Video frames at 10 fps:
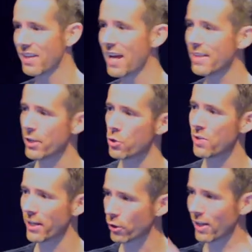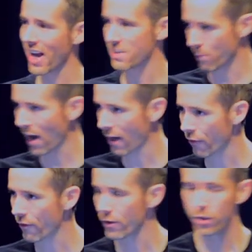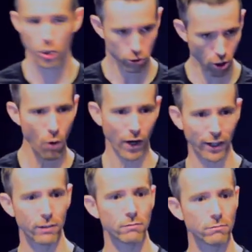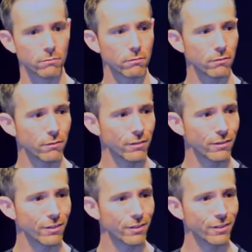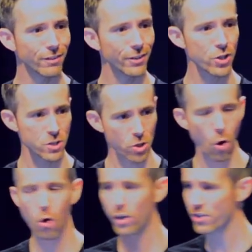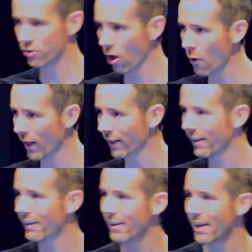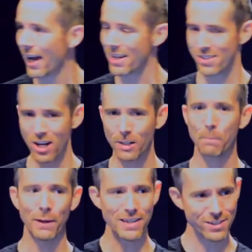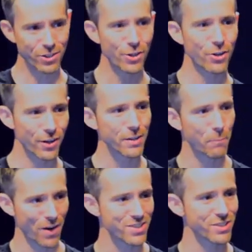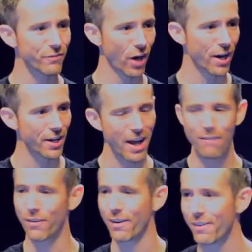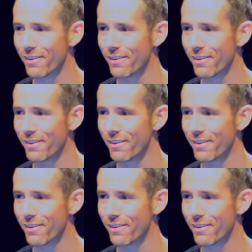day that you take your last breath, you're growing. Your soul is growing. And it's not complete until you're in the presence of God in heaven.